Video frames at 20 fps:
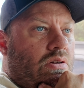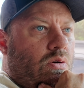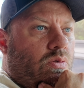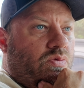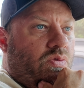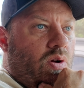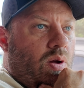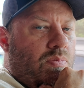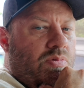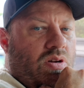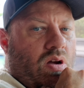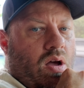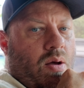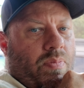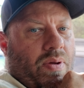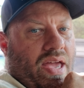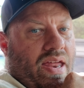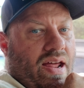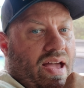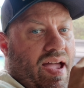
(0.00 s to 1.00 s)
node for up
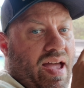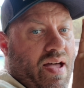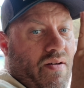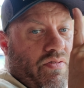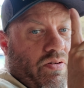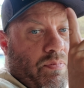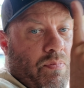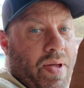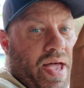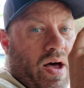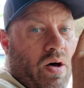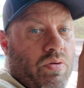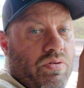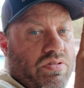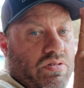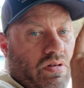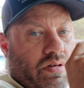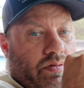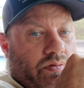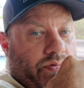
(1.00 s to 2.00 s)
top. And I have a
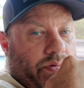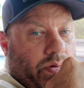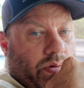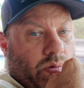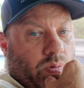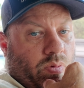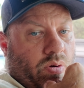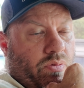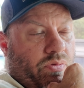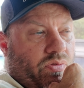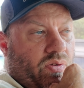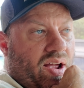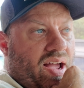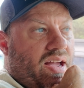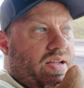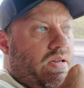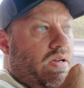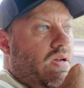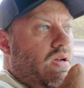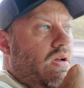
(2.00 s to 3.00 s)
mount for the roof
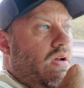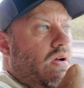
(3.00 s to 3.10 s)
rack